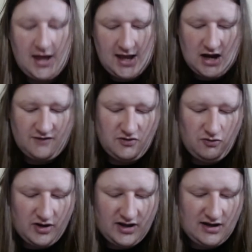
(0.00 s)
And if you
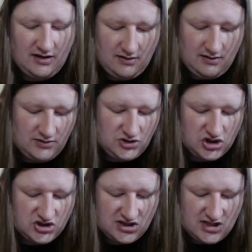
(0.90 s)
look at
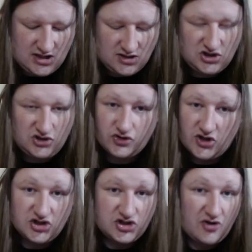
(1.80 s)
just the 2
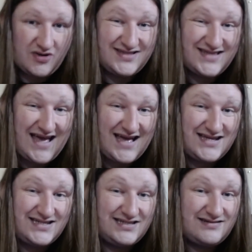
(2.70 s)
treasure tokens
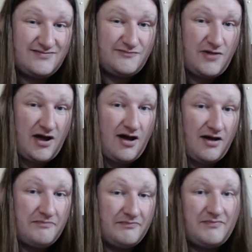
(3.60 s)
as
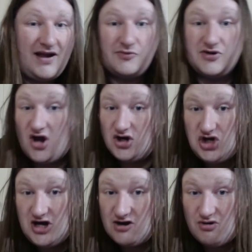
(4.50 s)
mana
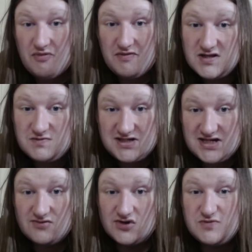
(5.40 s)
reduction here on this
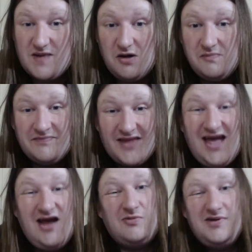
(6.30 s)
particular spell,
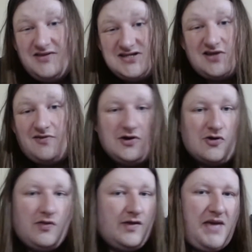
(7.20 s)
realistically you're
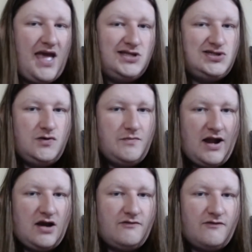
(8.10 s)
only paying 2
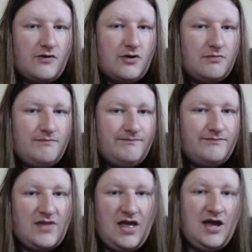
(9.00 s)
mana for
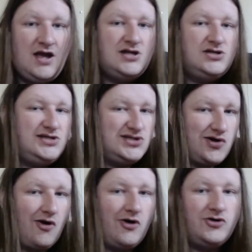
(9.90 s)

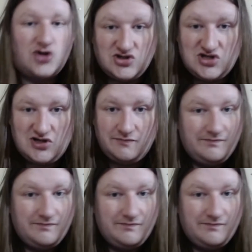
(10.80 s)
discard, draw 2,